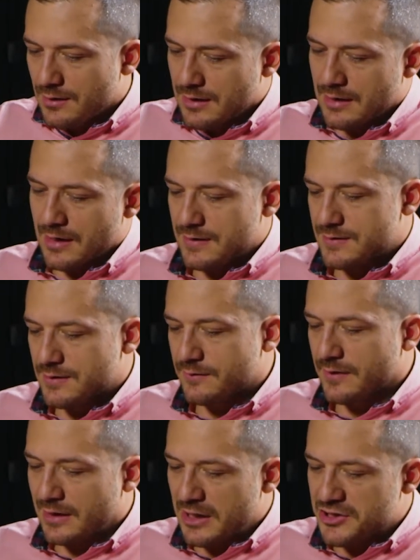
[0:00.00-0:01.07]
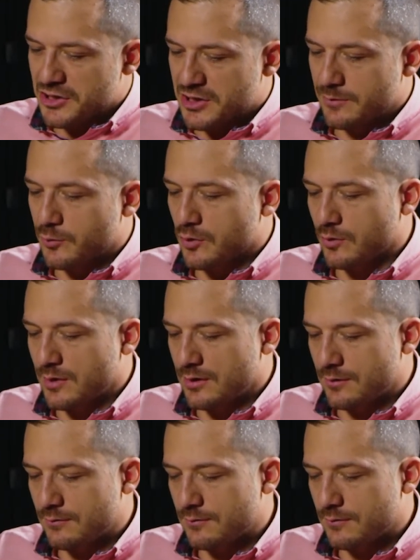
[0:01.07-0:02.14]
enhance the relationship
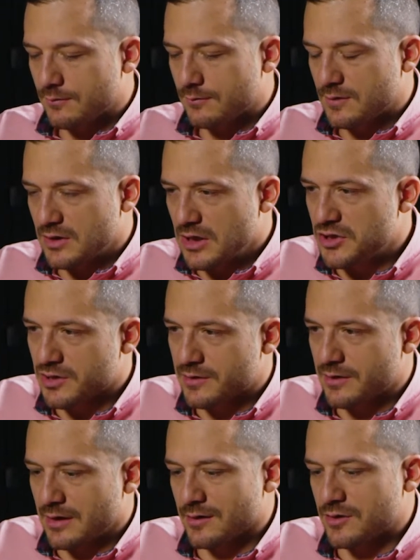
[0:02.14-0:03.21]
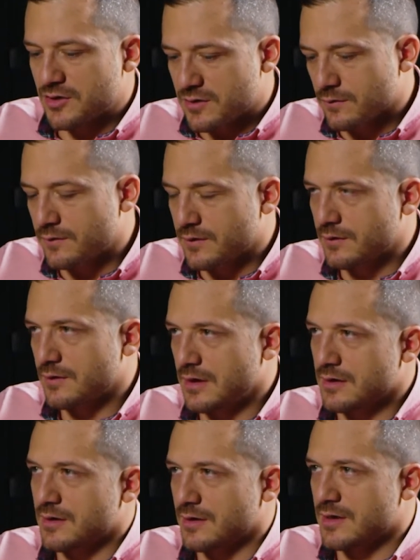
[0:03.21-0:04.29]
between teacher and children
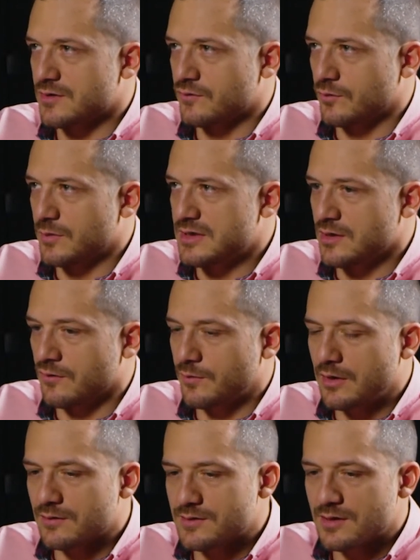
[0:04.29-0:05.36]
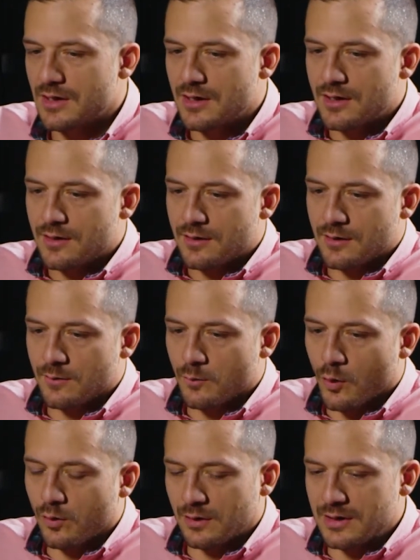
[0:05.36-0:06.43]
in the classroom itself? Because
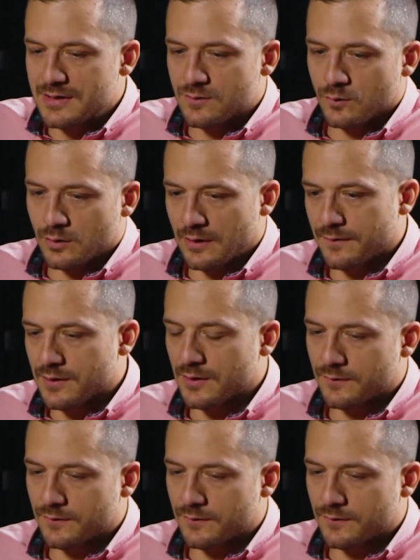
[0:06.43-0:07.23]
more or less what I've heard